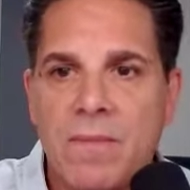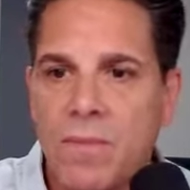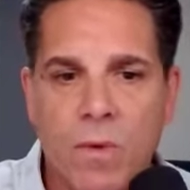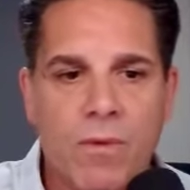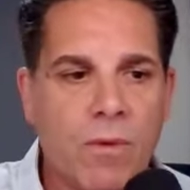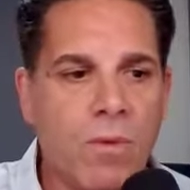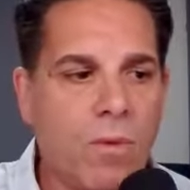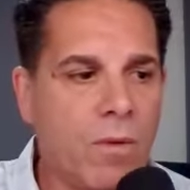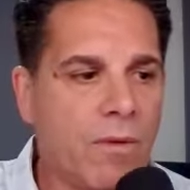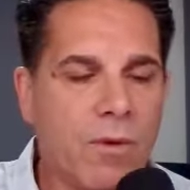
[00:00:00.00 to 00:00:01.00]
Well,
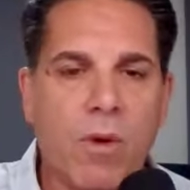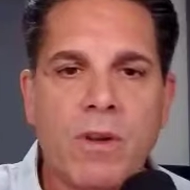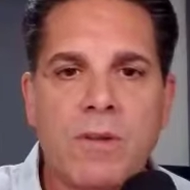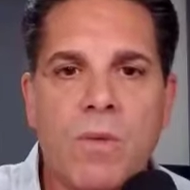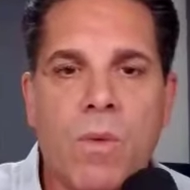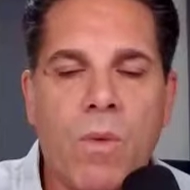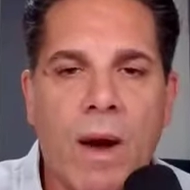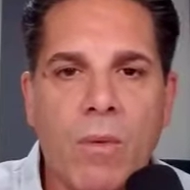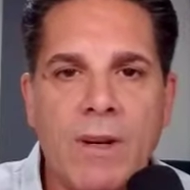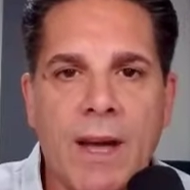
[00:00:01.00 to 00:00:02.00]
of course, why
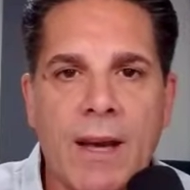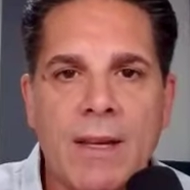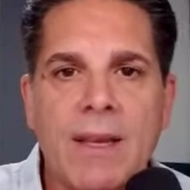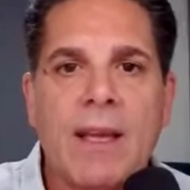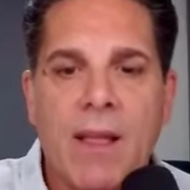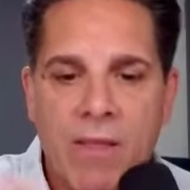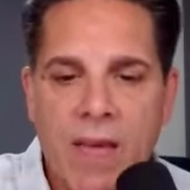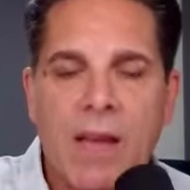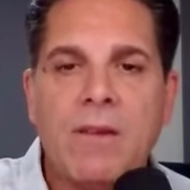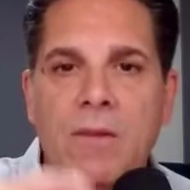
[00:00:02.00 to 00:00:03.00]
wouldn't I?
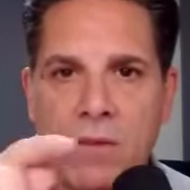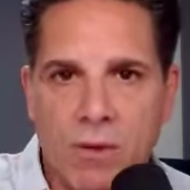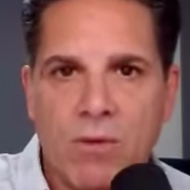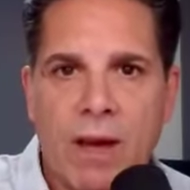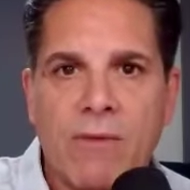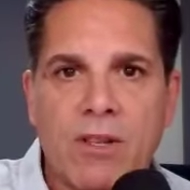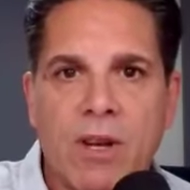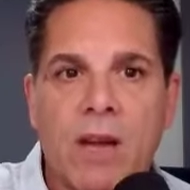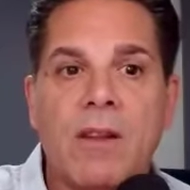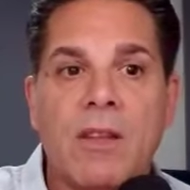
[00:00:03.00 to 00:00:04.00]
Then you leverage
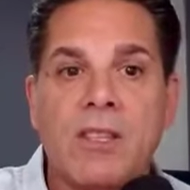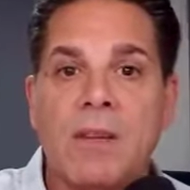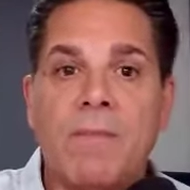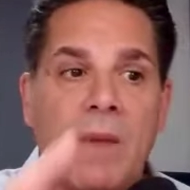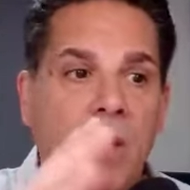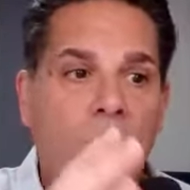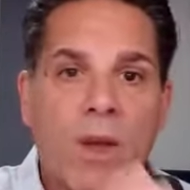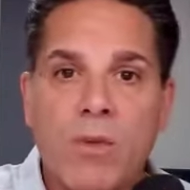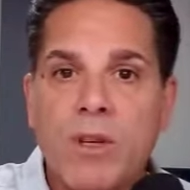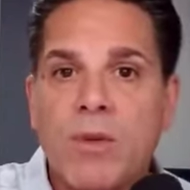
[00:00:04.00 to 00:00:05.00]
on, listen,
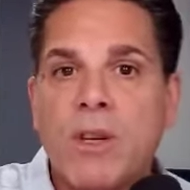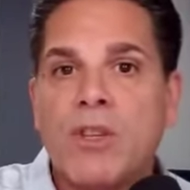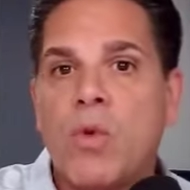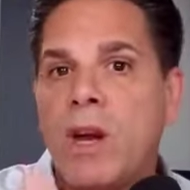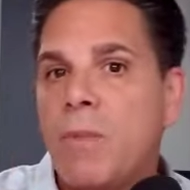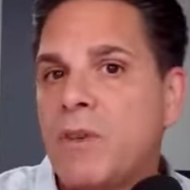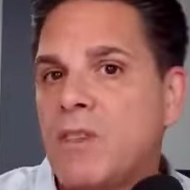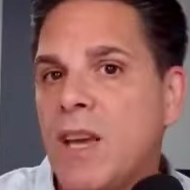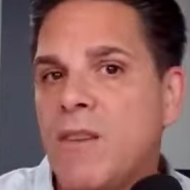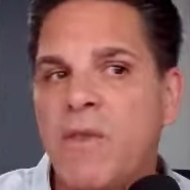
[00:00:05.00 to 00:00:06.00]
whether we're doing
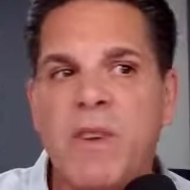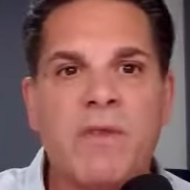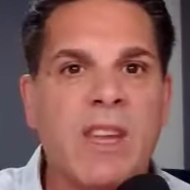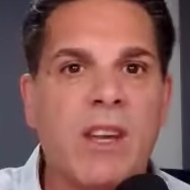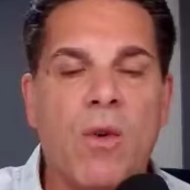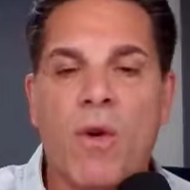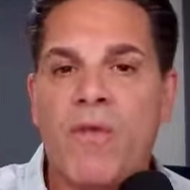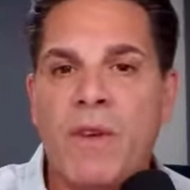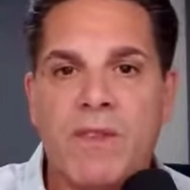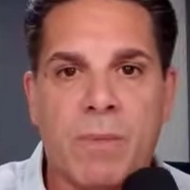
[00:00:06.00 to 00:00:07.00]
20%, 15, or
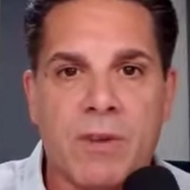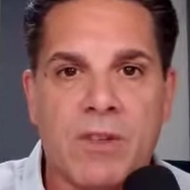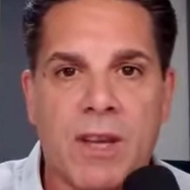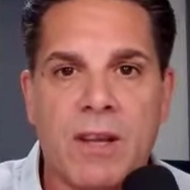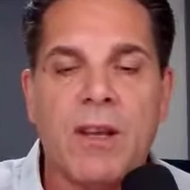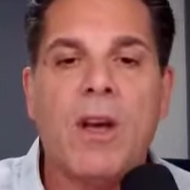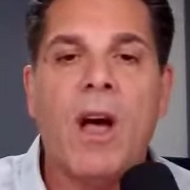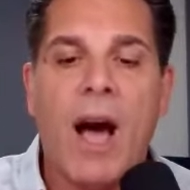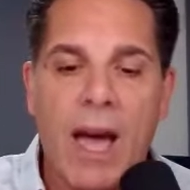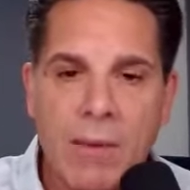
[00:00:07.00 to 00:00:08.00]
50%,
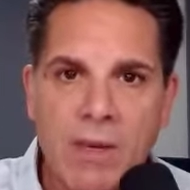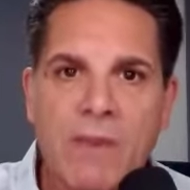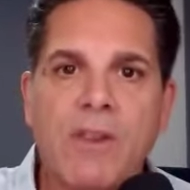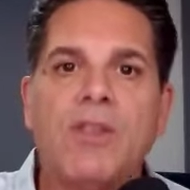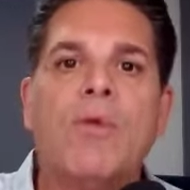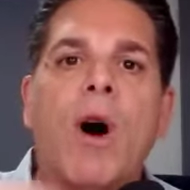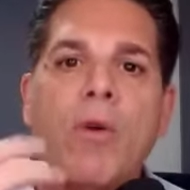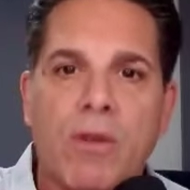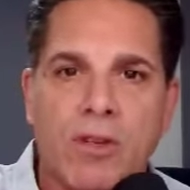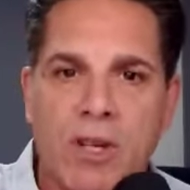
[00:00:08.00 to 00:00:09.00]
I am giving you
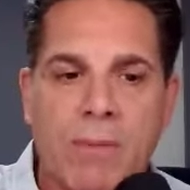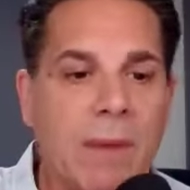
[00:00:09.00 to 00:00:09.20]
ownership.